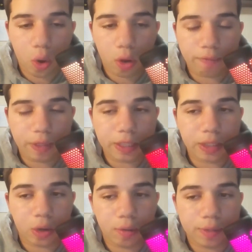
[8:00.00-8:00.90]
all of
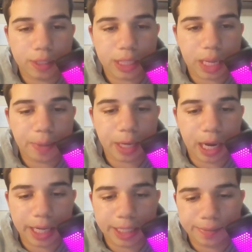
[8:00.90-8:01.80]
these type of
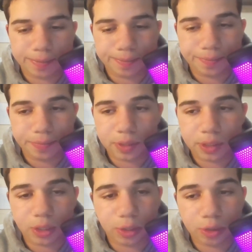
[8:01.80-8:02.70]
guys.
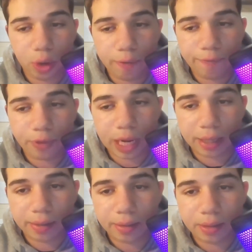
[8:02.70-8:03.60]
So they're known for that.